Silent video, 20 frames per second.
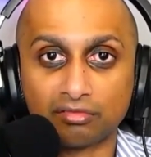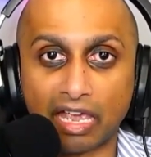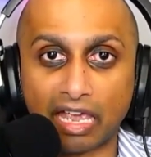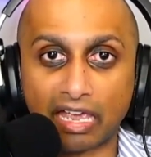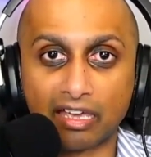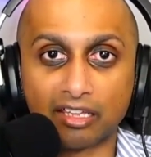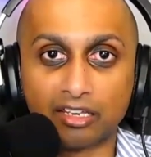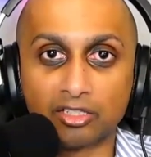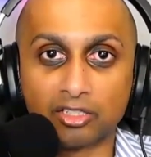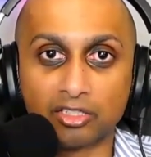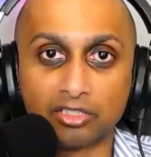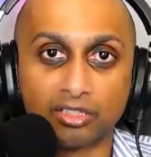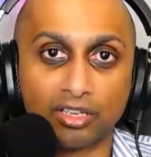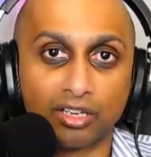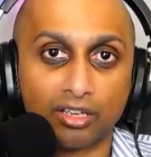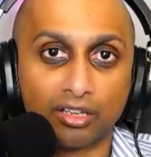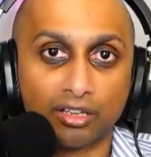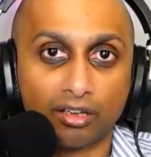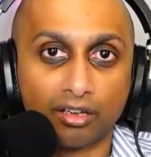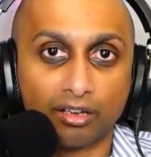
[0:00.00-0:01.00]
And
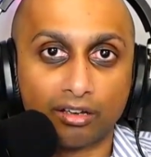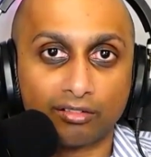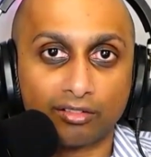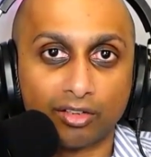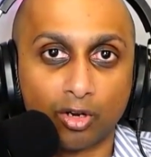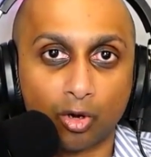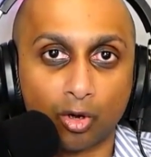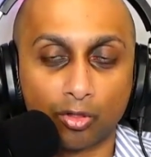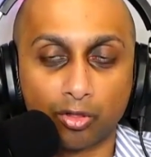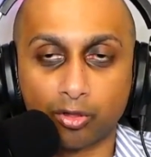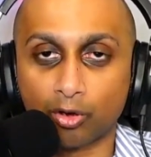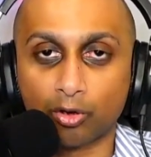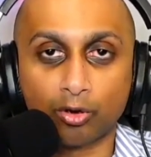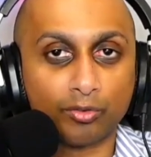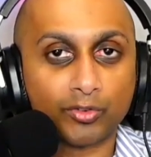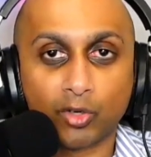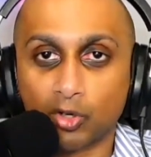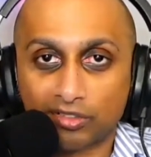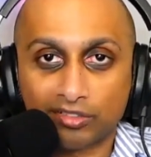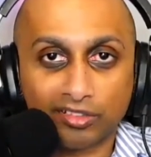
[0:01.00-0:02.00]
although,
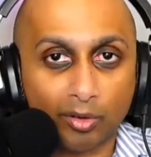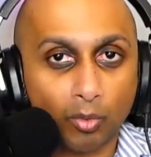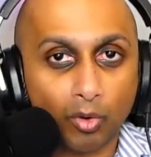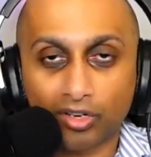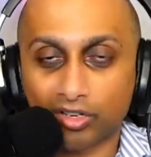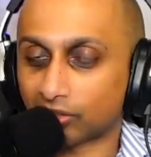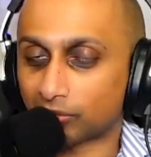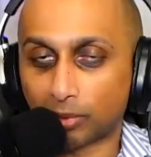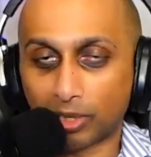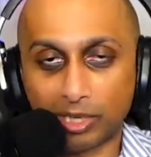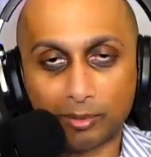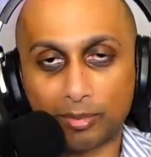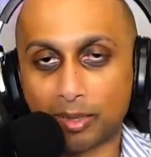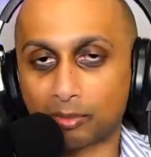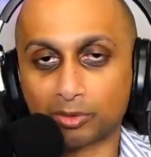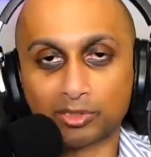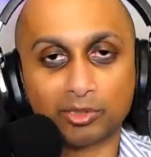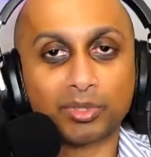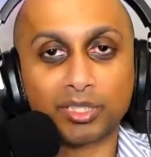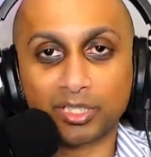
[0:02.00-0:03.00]
of course, I want as many
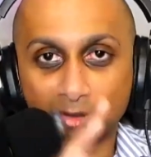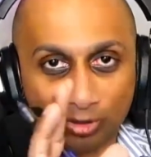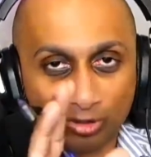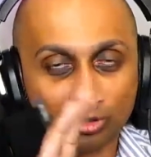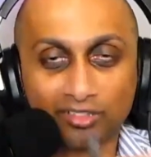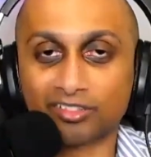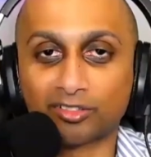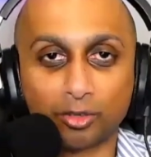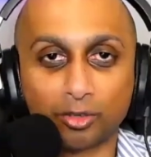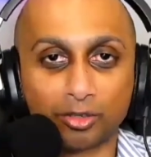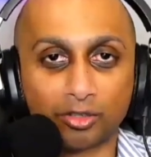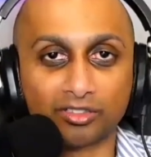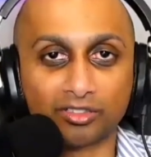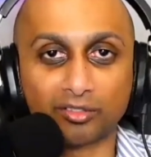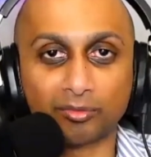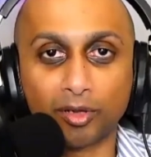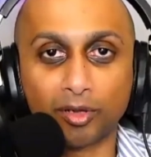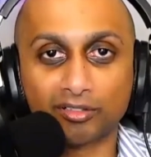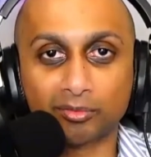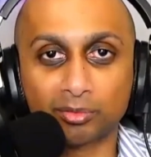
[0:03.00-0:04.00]
people to be non-custodial
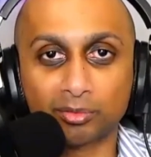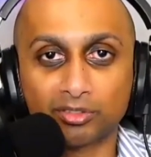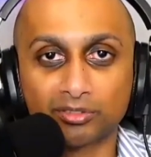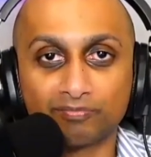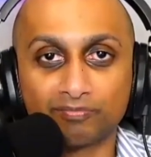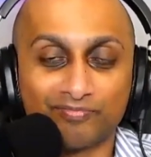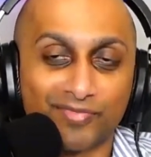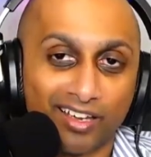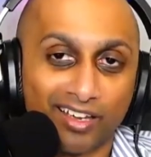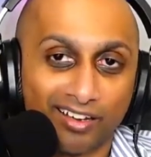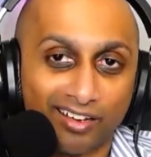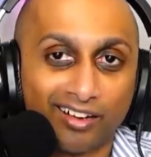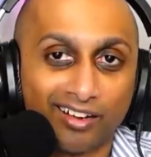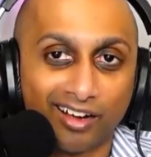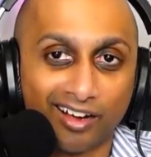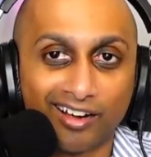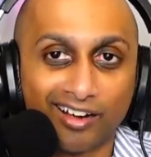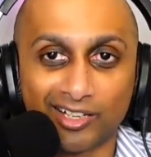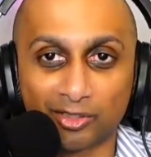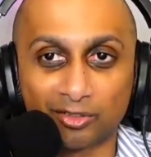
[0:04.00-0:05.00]
as possible,
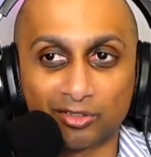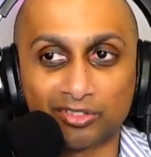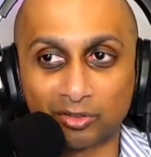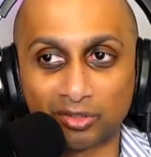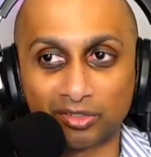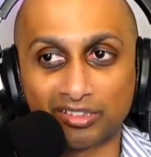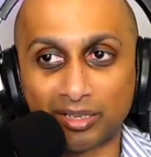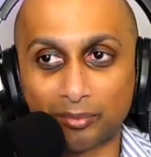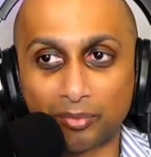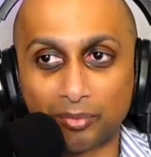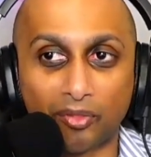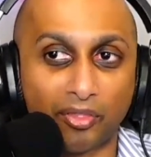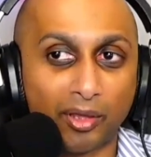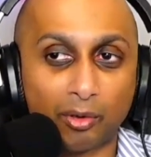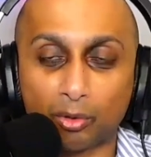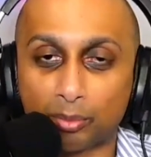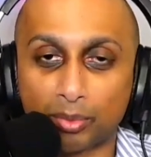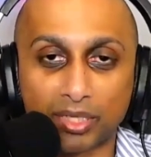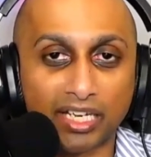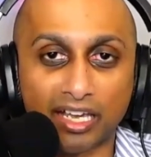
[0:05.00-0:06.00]
I also accept that there
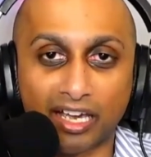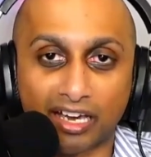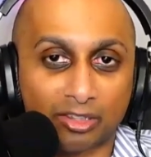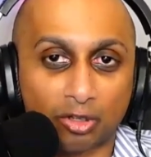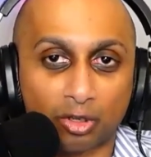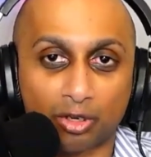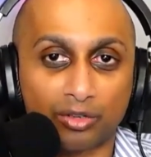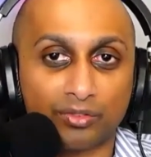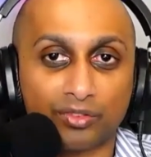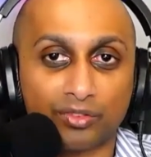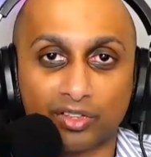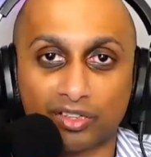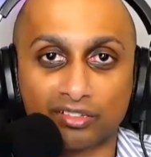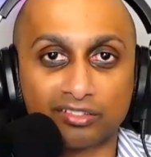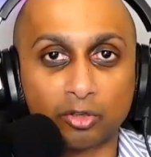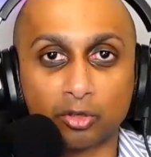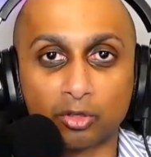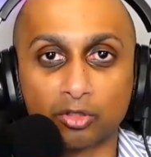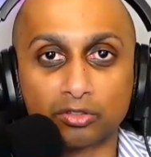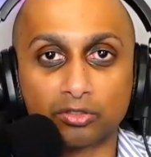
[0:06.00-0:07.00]
will be a lot of
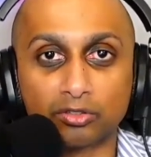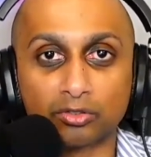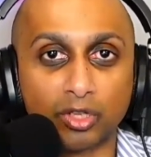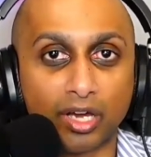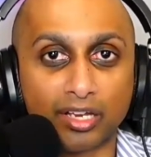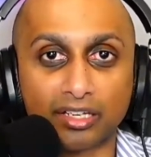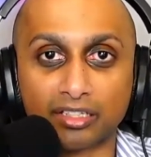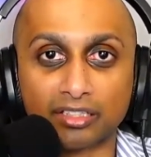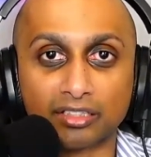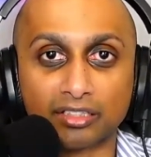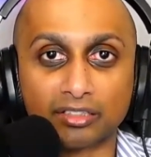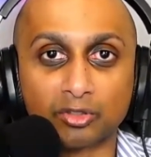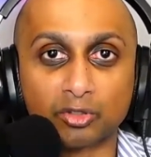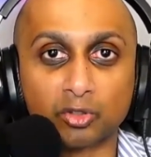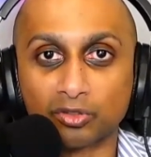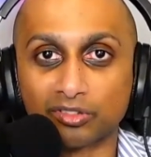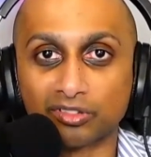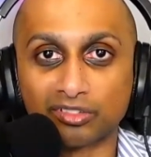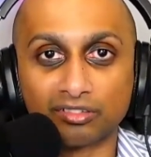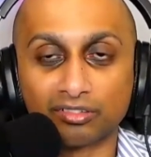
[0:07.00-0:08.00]
custodial Lightning
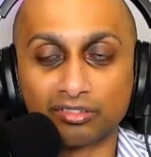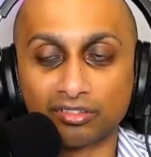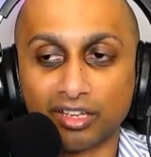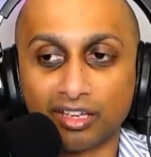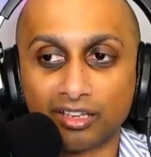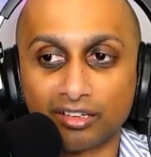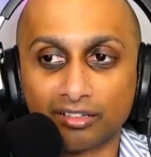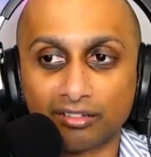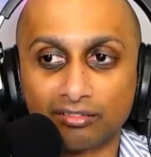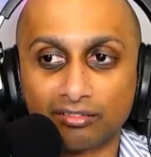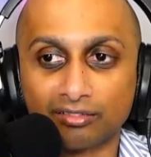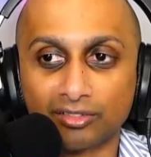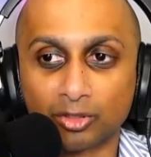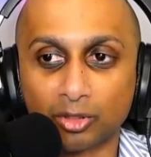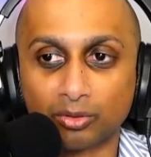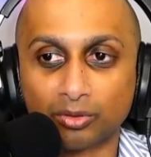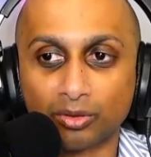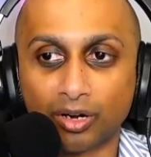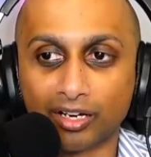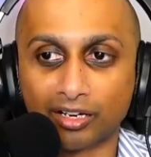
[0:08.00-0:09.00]
users. And, you
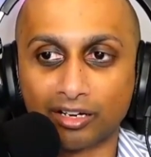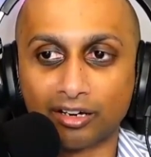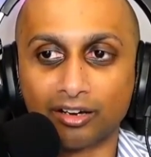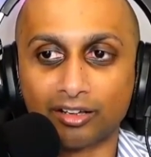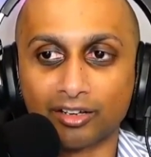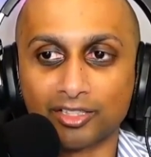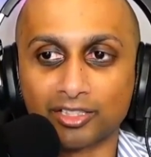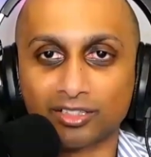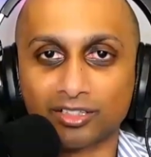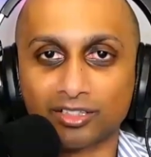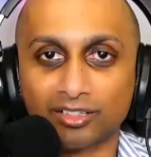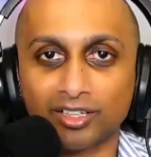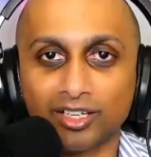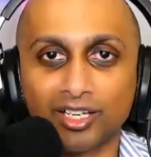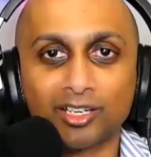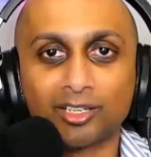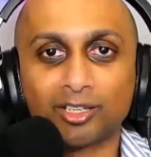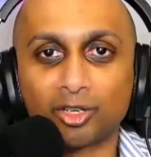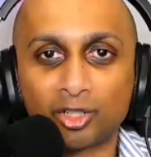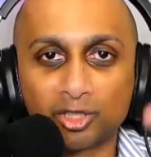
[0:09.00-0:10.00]
know, I can't,
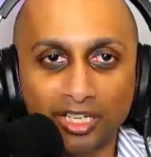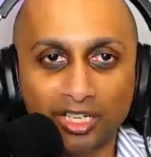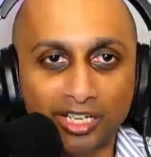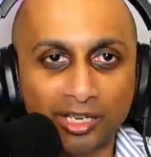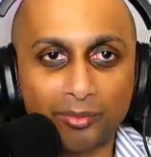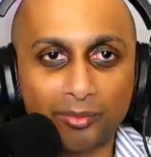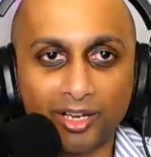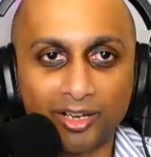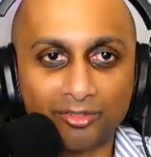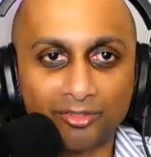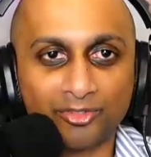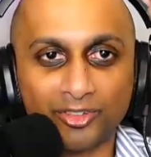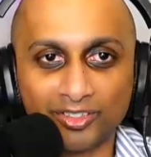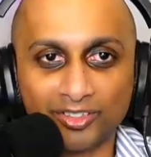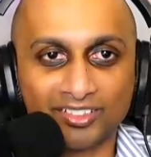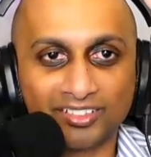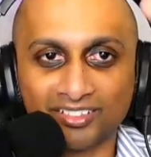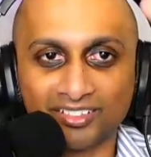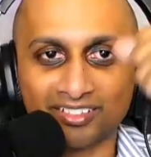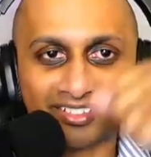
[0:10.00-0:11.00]
you know, shaking my
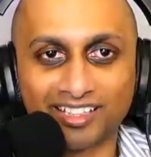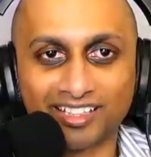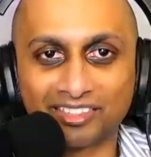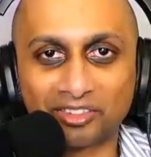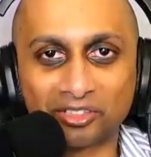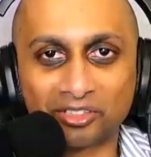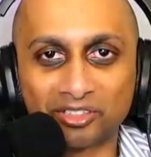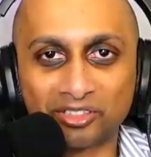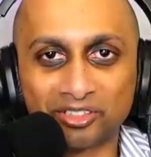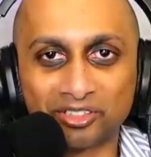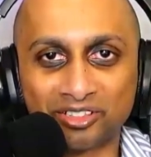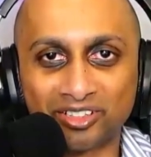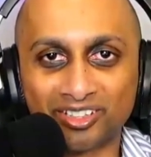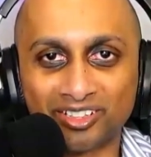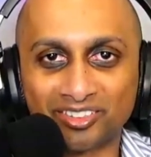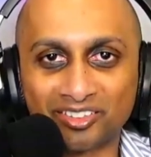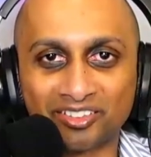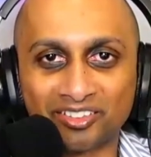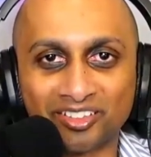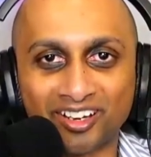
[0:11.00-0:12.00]
fists at
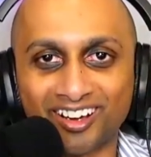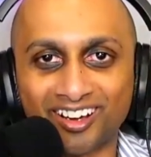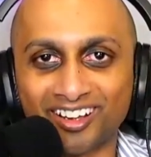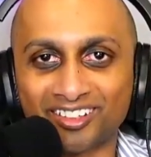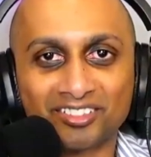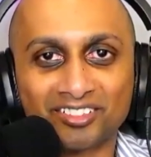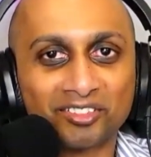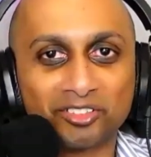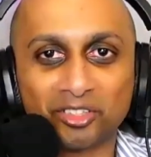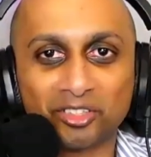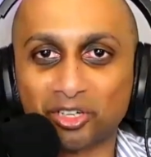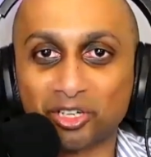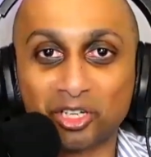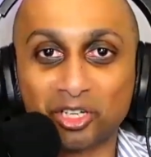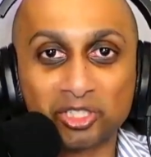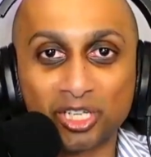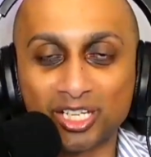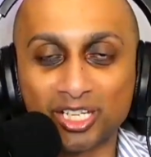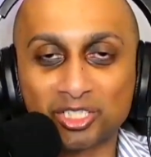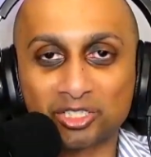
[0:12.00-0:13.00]
the stars is not going to
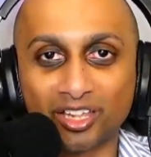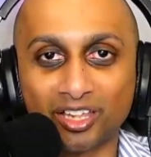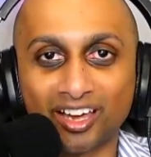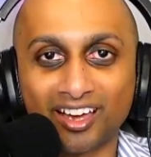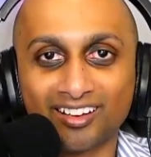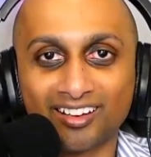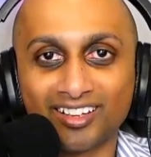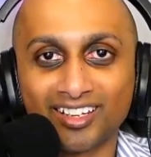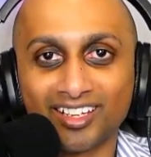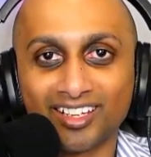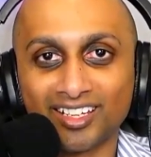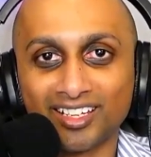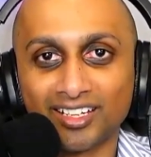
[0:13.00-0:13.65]
change that.